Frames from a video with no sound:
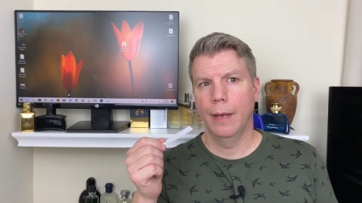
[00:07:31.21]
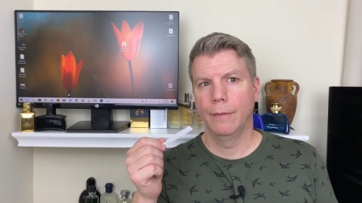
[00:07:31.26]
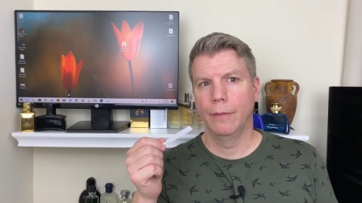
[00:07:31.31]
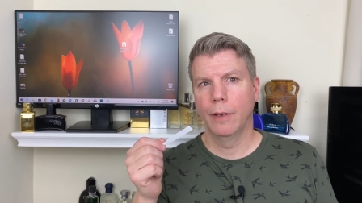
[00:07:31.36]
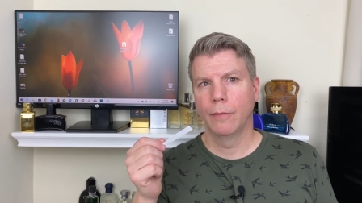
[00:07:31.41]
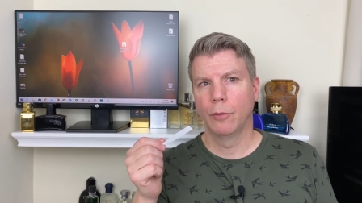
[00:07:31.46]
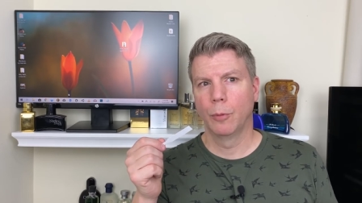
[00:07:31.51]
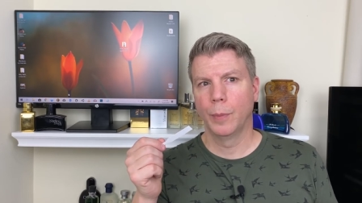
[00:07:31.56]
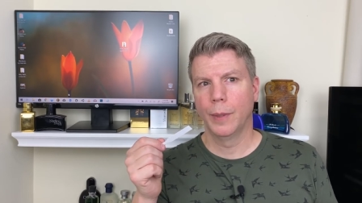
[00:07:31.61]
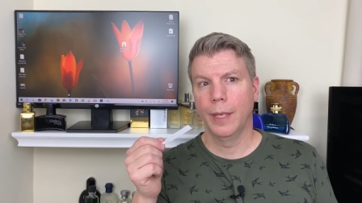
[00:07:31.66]
Have
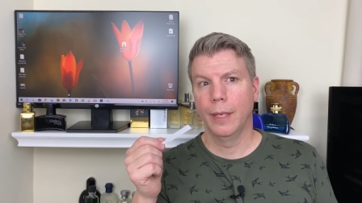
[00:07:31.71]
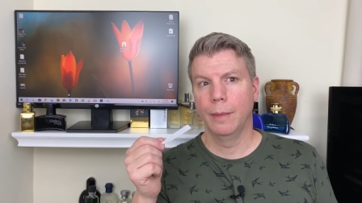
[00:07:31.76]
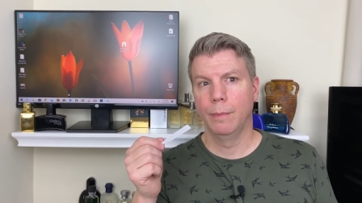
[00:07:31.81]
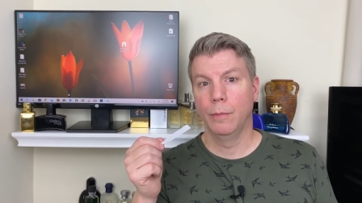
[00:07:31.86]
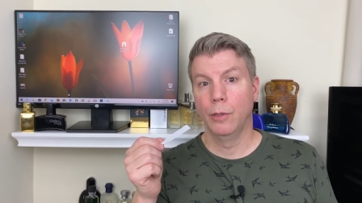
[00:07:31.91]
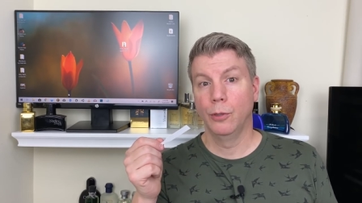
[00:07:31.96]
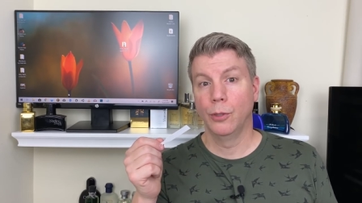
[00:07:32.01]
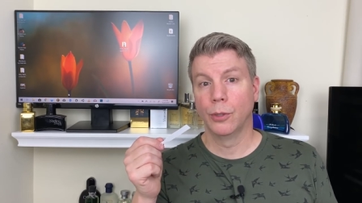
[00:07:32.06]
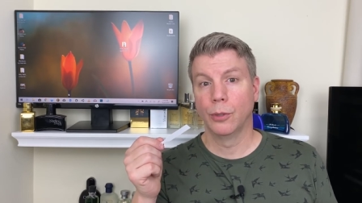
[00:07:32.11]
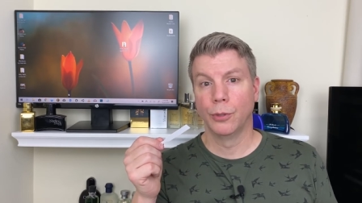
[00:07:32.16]
you ever played
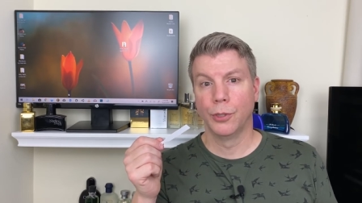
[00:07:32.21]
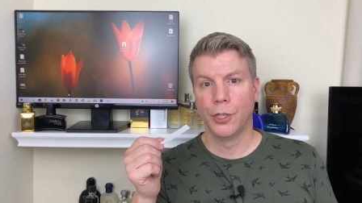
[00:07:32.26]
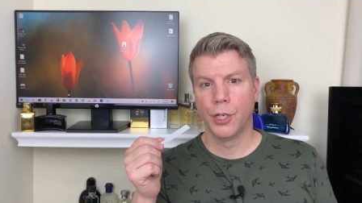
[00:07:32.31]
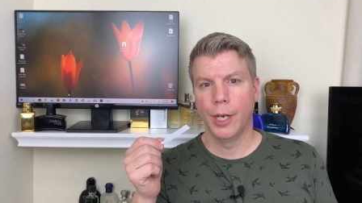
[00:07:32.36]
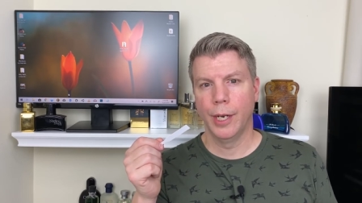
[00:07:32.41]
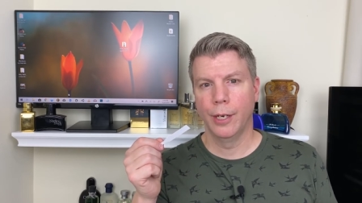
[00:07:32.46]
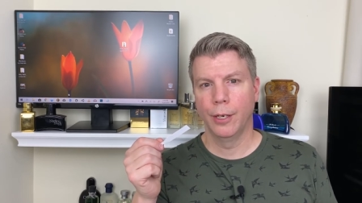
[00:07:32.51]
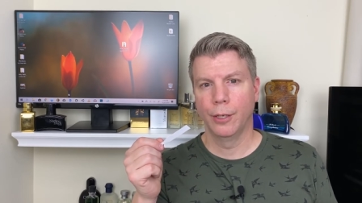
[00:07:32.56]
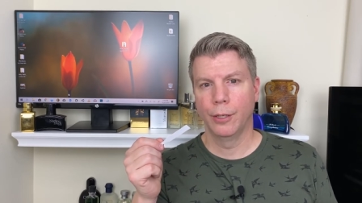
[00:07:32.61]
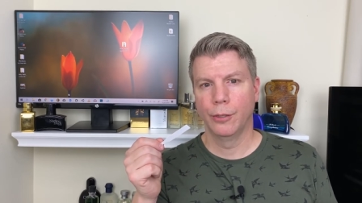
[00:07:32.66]
musical
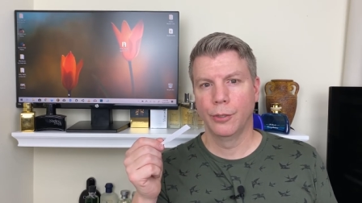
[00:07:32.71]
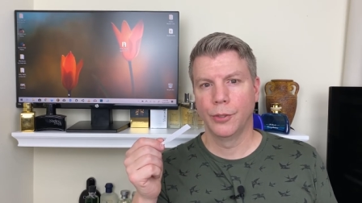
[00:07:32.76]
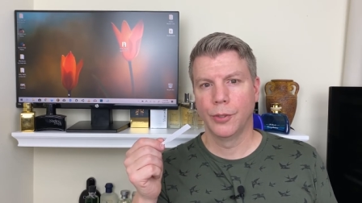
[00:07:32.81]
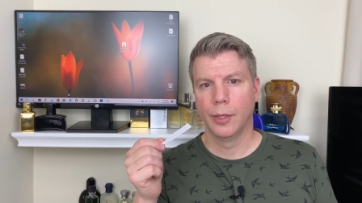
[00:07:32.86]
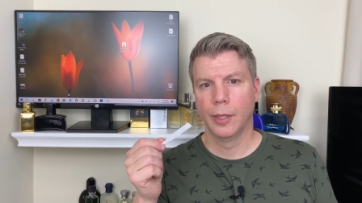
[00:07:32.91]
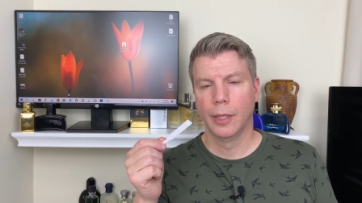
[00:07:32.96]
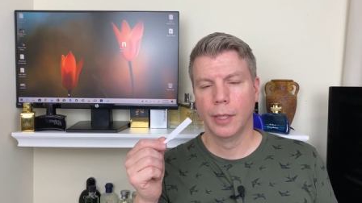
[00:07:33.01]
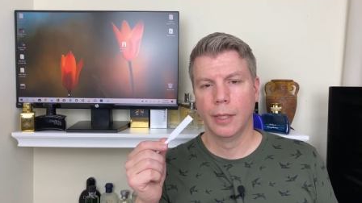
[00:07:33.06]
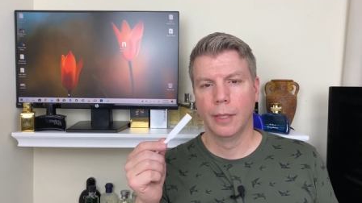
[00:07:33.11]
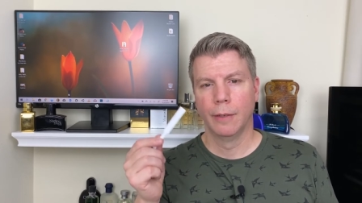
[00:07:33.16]

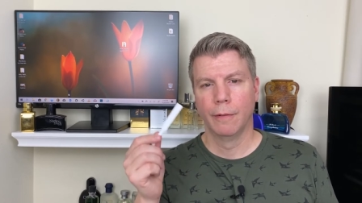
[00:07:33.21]
chairs?